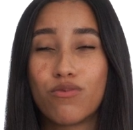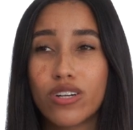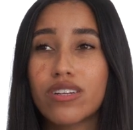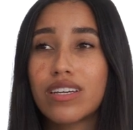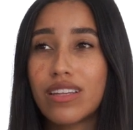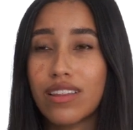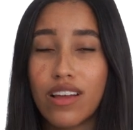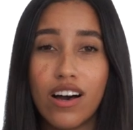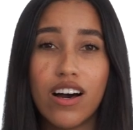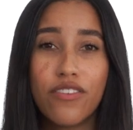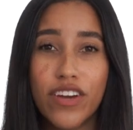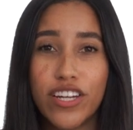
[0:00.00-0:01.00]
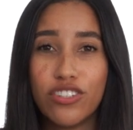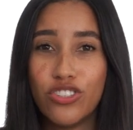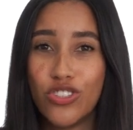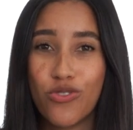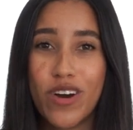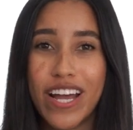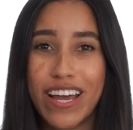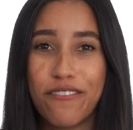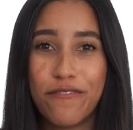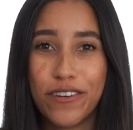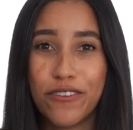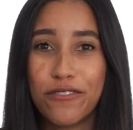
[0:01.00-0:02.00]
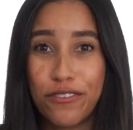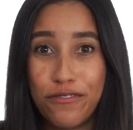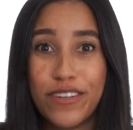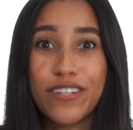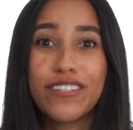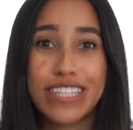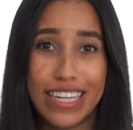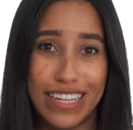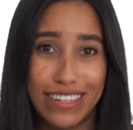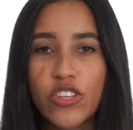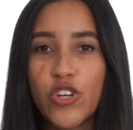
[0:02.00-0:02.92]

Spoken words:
really love and enjoy and feel fulfilled in.